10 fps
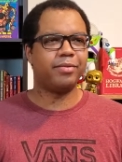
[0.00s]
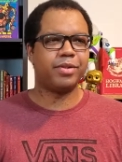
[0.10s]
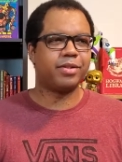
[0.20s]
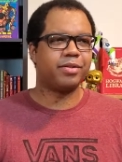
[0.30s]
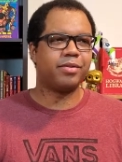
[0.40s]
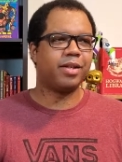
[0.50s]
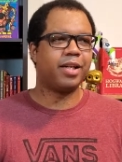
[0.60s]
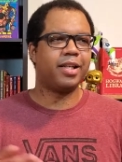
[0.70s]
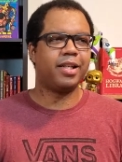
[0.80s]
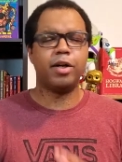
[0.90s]
What's going
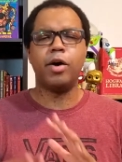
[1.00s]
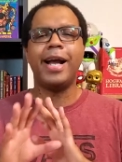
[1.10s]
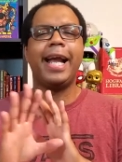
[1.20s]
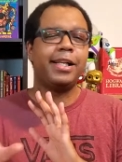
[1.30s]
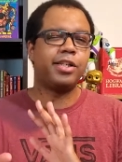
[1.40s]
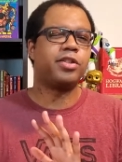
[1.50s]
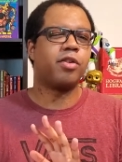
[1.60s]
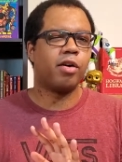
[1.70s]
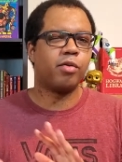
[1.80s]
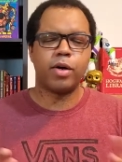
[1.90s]
on? You know, hate's a
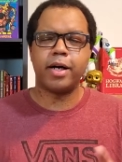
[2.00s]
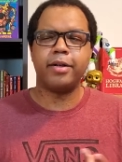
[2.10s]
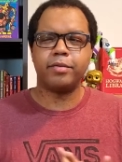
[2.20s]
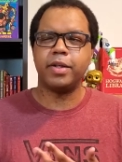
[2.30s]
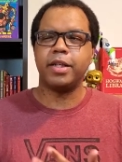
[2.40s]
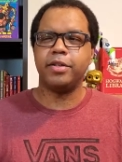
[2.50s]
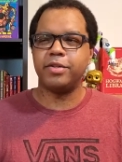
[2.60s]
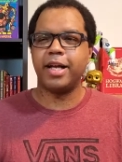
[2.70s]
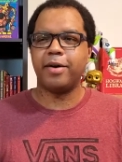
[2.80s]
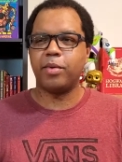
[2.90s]
strong word. I don't really
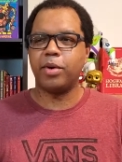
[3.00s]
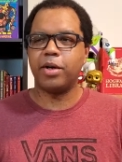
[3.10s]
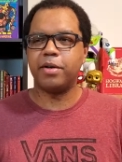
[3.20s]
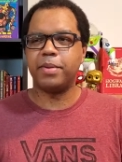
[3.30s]
use that word,